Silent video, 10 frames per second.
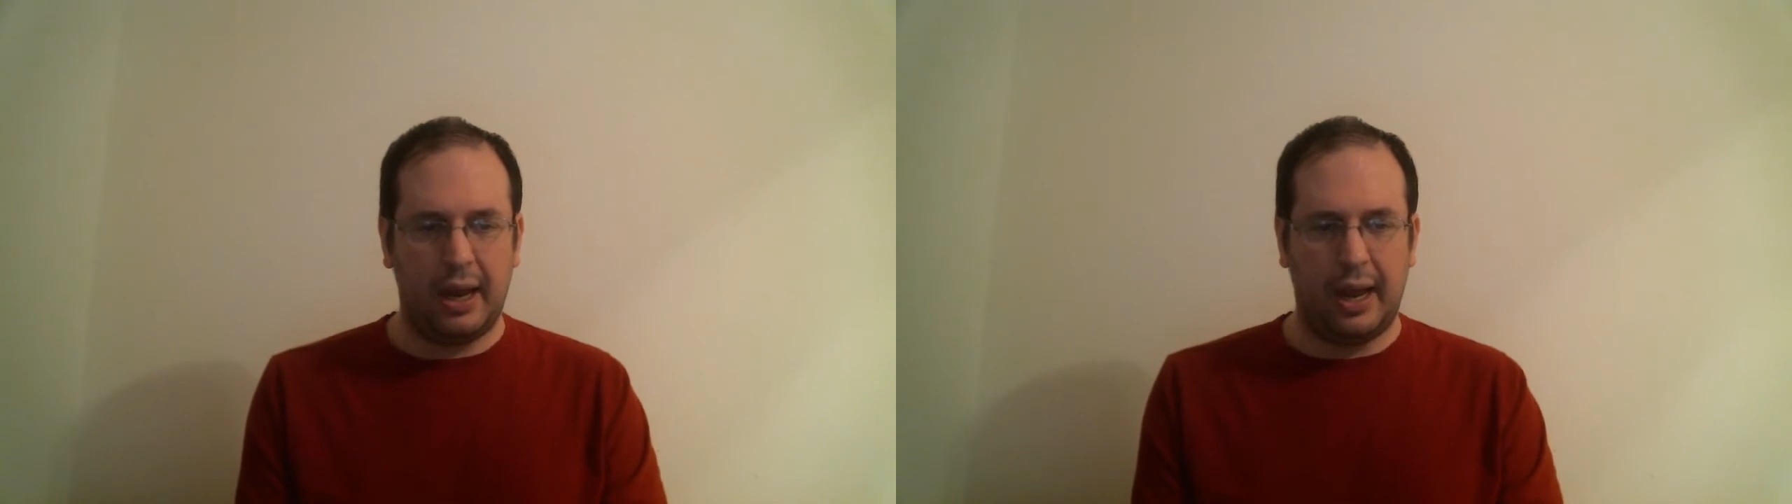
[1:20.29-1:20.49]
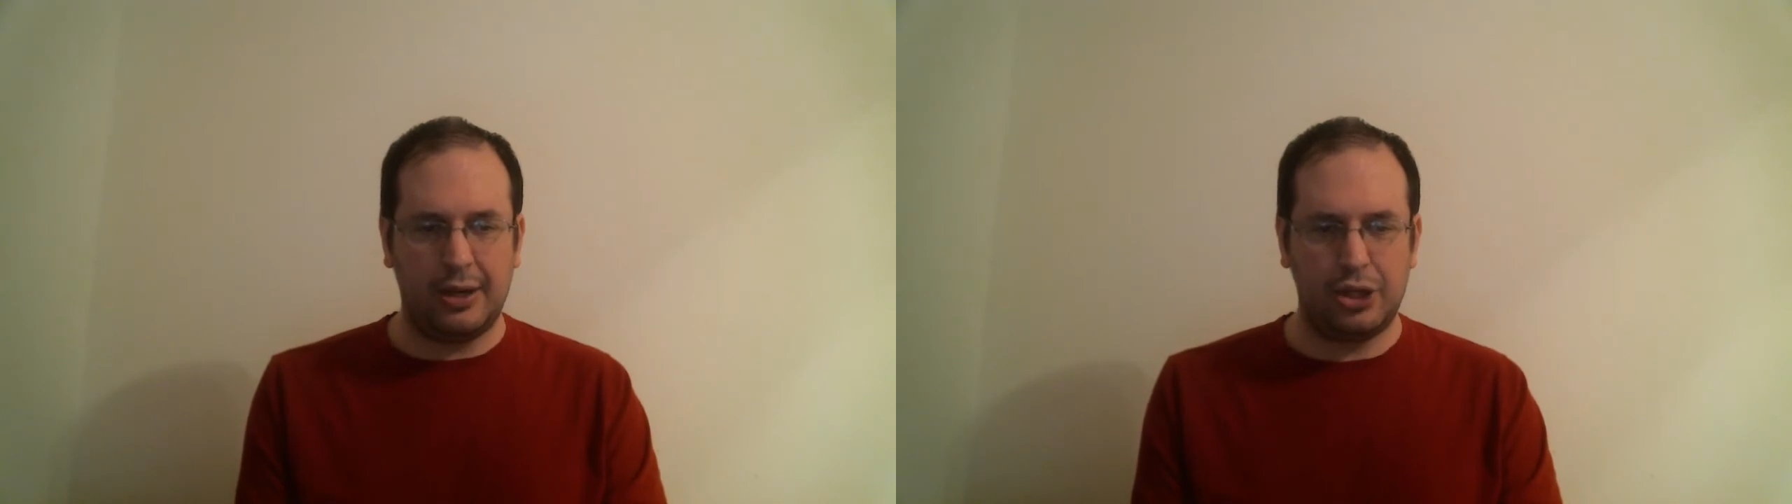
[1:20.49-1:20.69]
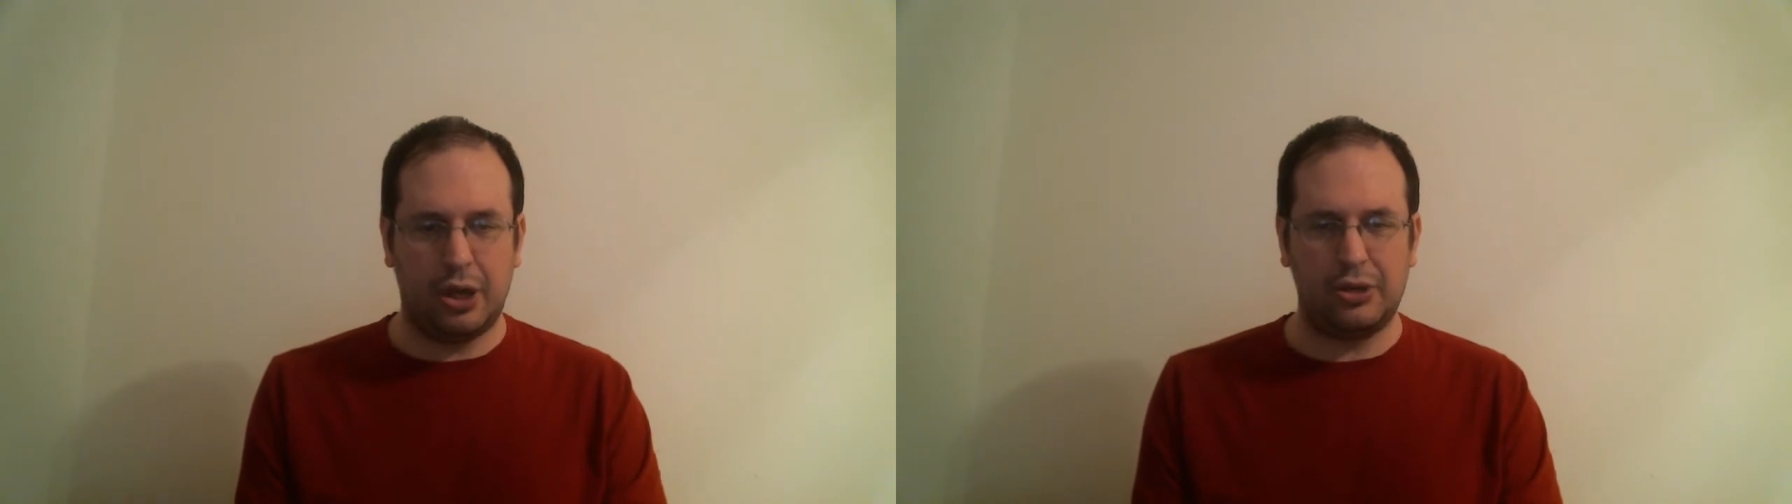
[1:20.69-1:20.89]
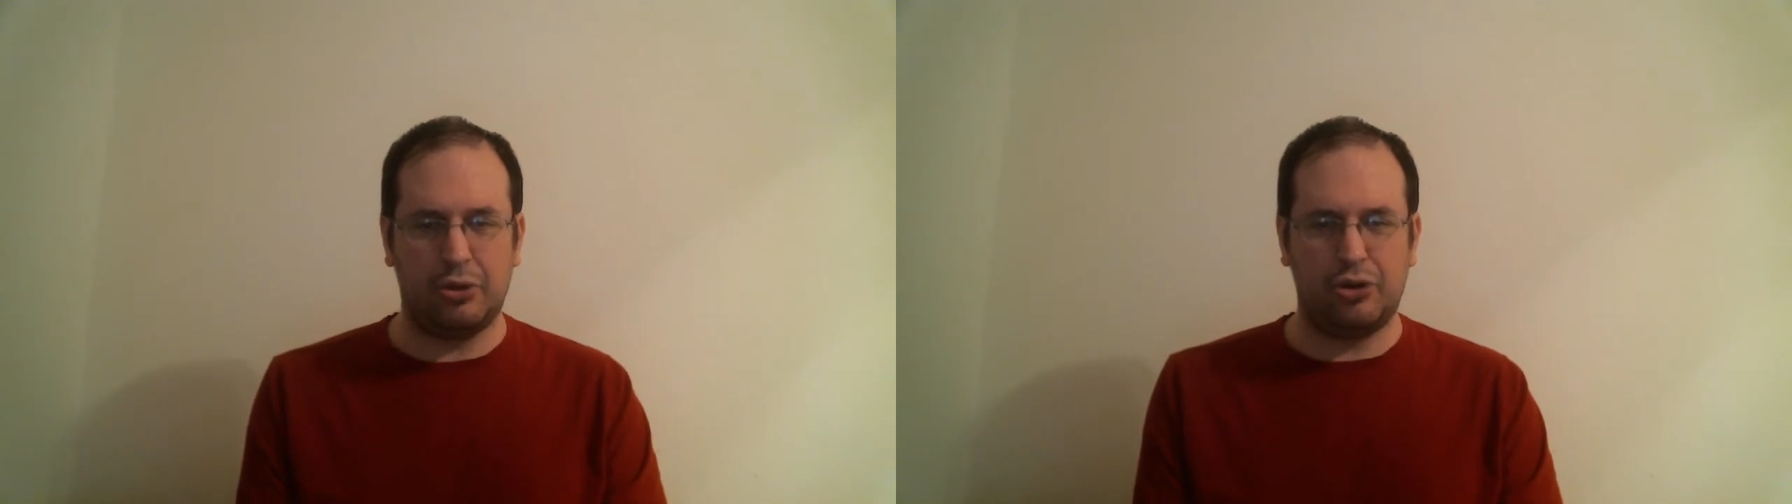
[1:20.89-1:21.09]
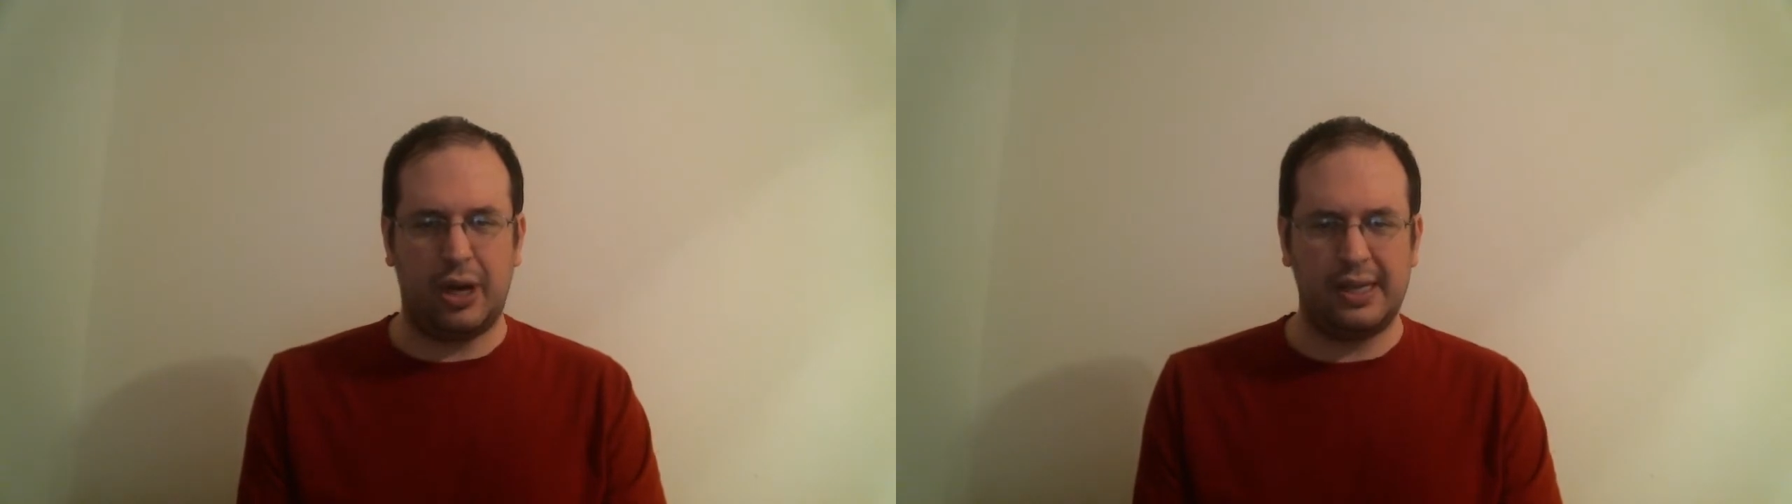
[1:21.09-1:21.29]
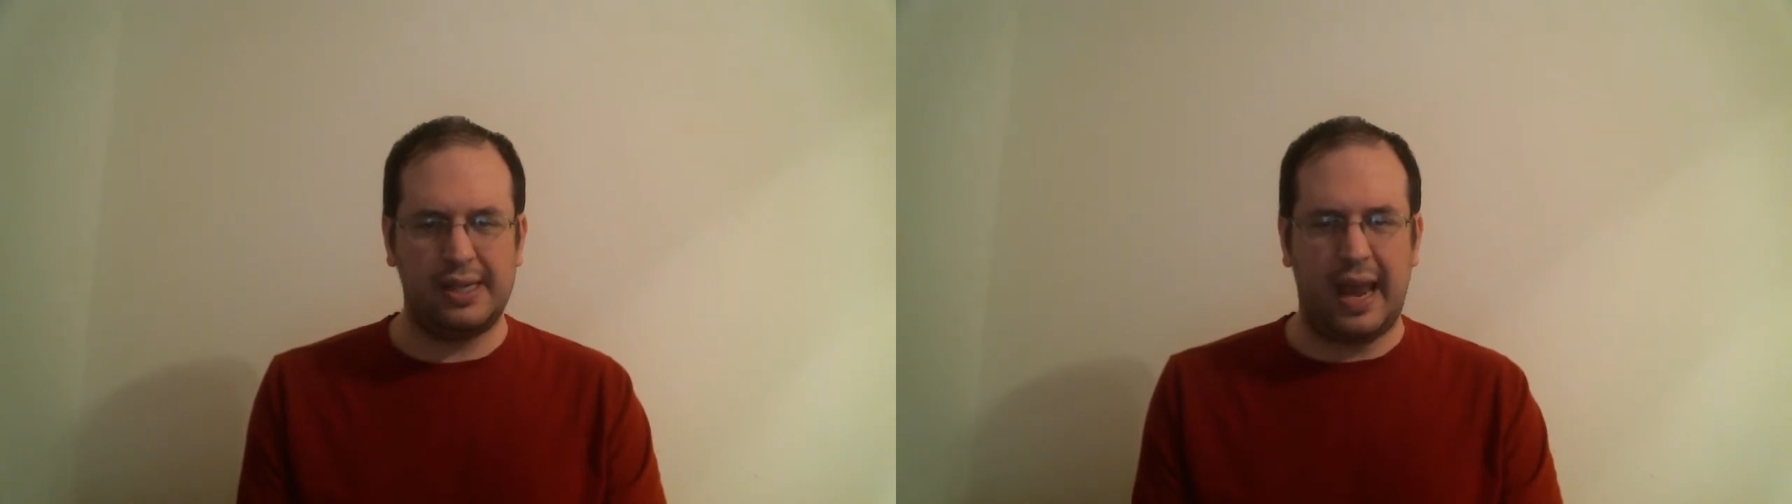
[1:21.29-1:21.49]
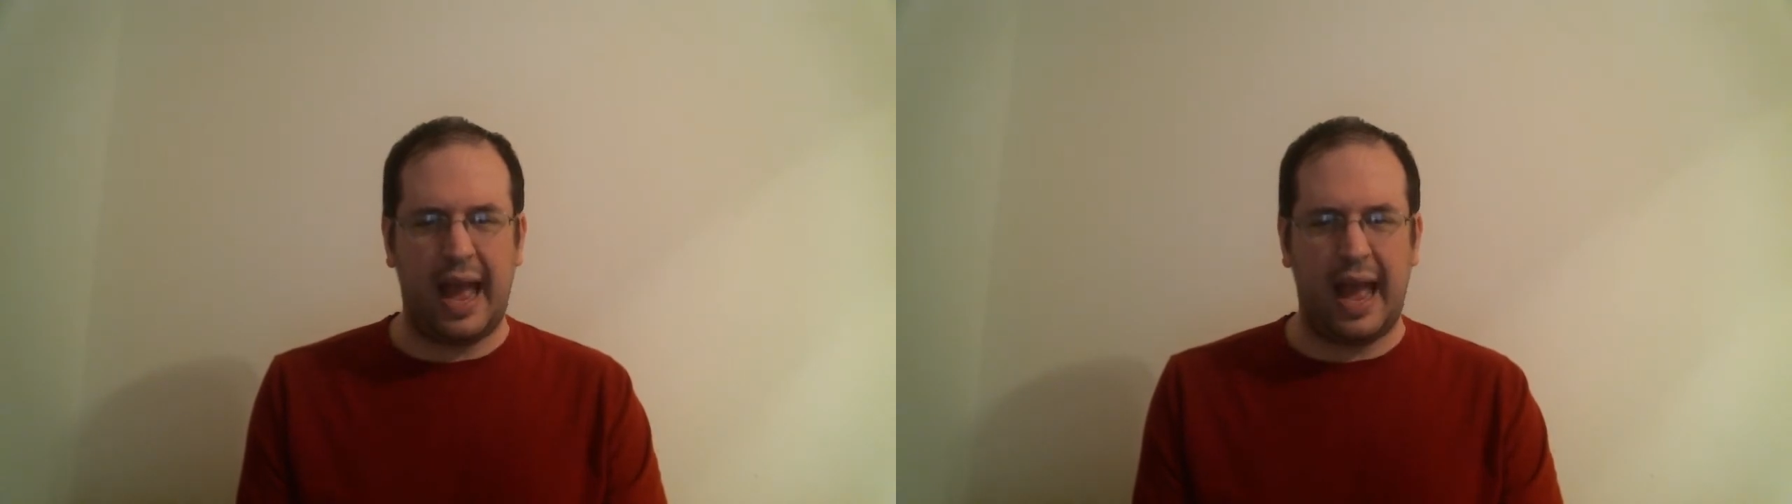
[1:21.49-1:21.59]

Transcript: and she also tries to